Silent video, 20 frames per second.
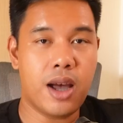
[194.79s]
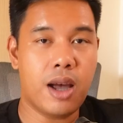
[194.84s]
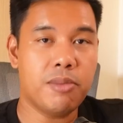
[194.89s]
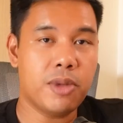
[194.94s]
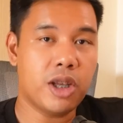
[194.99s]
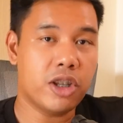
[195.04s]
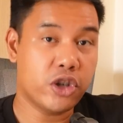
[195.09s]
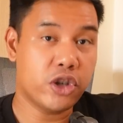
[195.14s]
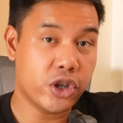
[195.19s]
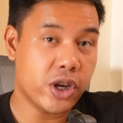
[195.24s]
I'm
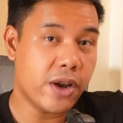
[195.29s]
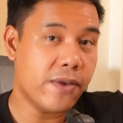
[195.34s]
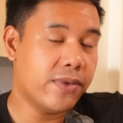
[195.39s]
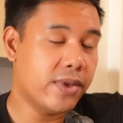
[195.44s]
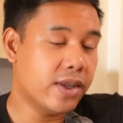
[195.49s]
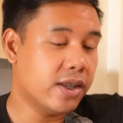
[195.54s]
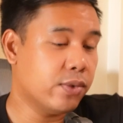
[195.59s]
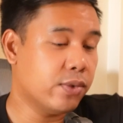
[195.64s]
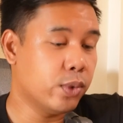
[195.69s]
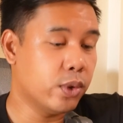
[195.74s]
not sure if
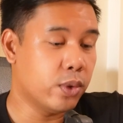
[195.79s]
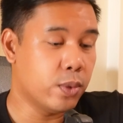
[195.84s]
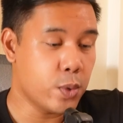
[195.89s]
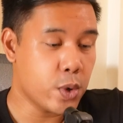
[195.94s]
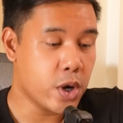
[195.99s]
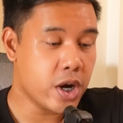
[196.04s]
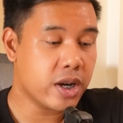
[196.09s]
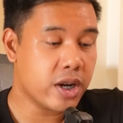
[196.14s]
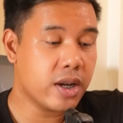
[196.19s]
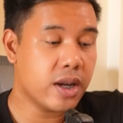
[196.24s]
this would
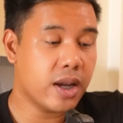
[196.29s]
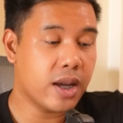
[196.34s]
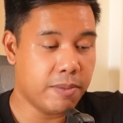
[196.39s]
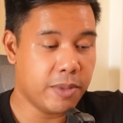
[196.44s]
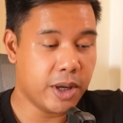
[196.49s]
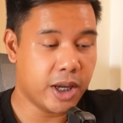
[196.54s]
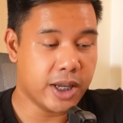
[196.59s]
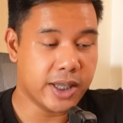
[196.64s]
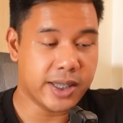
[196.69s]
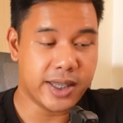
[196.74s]
work
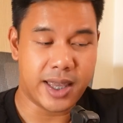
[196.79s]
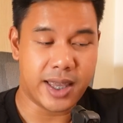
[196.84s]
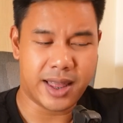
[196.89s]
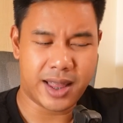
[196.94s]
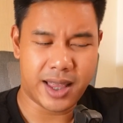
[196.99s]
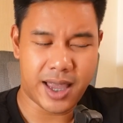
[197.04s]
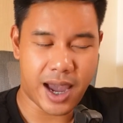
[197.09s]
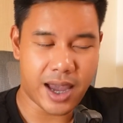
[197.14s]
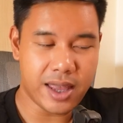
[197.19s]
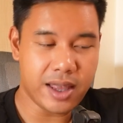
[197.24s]
because
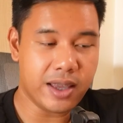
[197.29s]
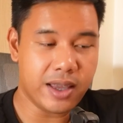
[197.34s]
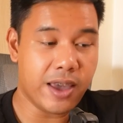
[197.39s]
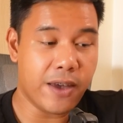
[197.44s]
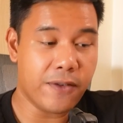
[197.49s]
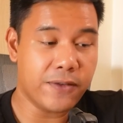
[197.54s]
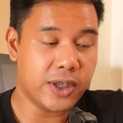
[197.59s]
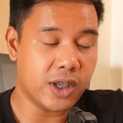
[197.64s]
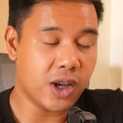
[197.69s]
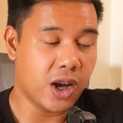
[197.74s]
it kind of
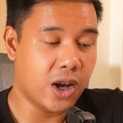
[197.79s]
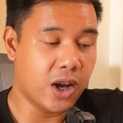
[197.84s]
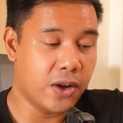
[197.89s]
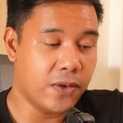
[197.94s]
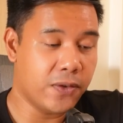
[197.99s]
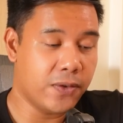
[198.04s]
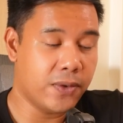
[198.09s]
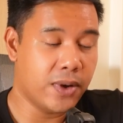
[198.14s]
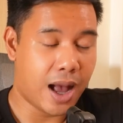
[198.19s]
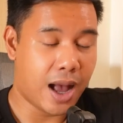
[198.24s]
gives
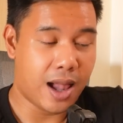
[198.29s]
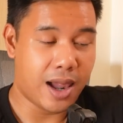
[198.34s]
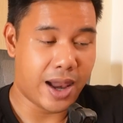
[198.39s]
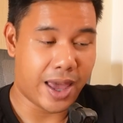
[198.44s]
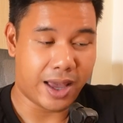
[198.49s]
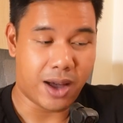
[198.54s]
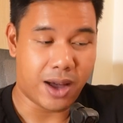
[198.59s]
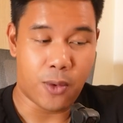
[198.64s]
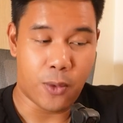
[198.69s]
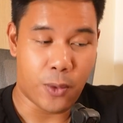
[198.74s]
off
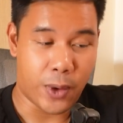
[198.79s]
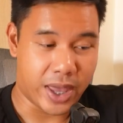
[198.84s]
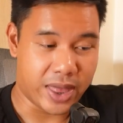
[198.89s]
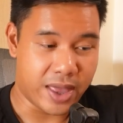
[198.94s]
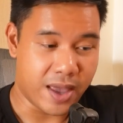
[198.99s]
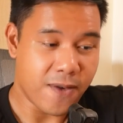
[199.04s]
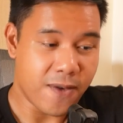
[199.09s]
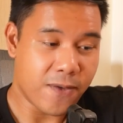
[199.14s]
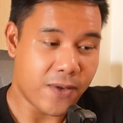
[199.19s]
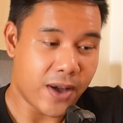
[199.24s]
like a
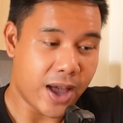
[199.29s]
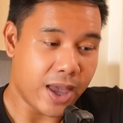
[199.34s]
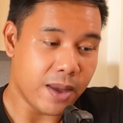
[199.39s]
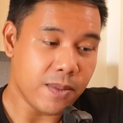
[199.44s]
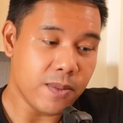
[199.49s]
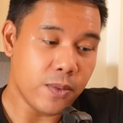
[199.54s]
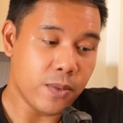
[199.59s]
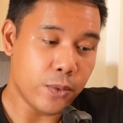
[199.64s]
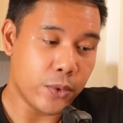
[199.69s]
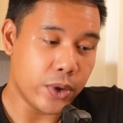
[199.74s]
wedding
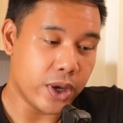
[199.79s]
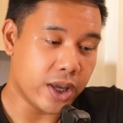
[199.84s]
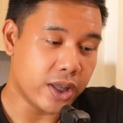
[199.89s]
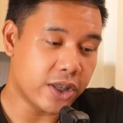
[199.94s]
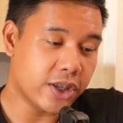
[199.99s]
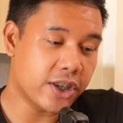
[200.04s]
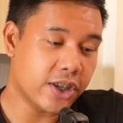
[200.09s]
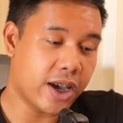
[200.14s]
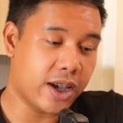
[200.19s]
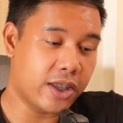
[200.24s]
vibe,
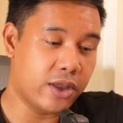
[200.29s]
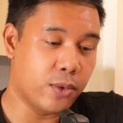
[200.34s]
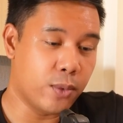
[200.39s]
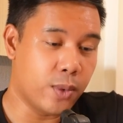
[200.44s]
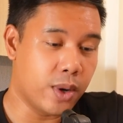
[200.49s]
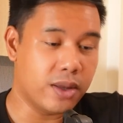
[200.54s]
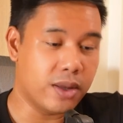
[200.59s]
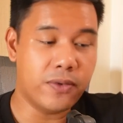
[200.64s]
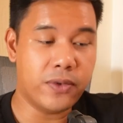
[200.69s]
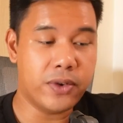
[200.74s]
which I don't
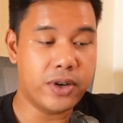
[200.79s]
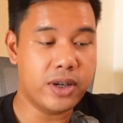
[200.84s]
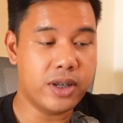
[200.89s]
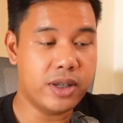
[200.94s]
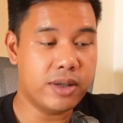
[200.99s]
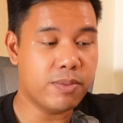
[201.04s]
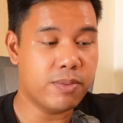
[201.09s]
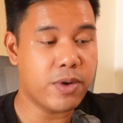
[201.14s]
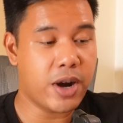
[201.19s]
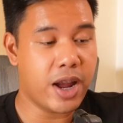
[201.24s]
want for
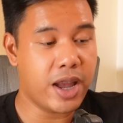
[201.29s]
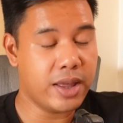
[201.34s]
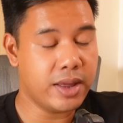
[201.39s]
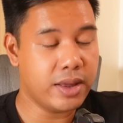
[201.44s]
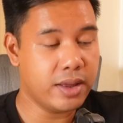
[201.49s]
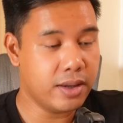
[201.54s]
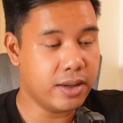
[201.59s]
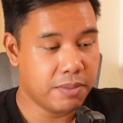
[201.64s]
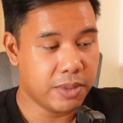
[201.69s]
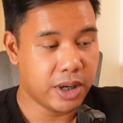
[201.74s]
this
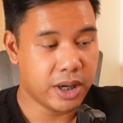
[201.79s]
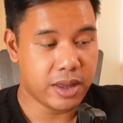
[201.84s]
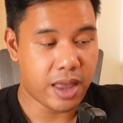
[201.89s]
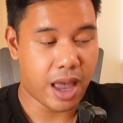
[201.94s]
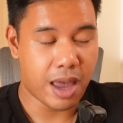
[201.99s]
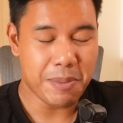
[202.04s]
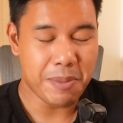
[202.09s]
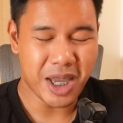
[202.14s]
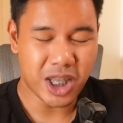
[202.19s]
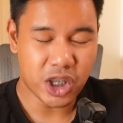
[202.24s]
brand. But
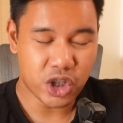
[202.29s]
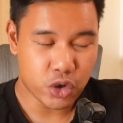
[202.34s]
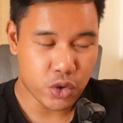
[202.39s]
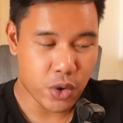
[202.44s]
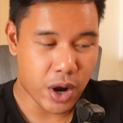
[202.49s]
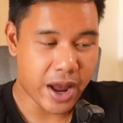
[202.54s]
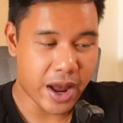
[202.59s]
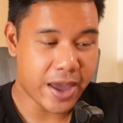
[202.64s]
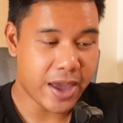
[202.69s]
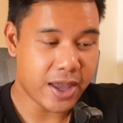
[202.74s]
I may
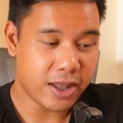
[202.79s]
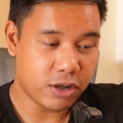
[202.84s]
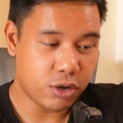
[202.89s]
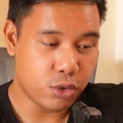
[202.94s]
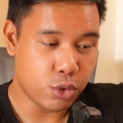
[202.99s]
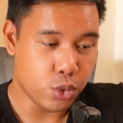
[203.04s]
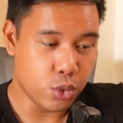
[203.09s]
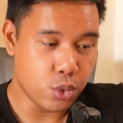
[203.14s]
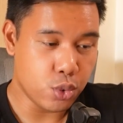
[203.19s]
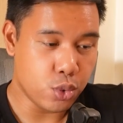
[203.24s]
try
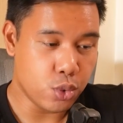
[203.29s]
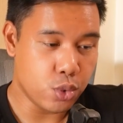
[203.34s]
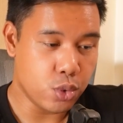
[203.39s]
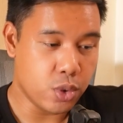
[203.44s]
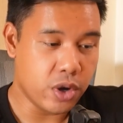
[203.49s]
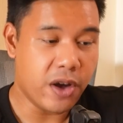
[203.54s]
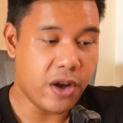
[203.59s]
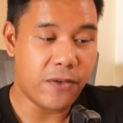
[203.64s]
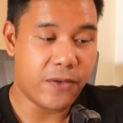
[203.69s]
to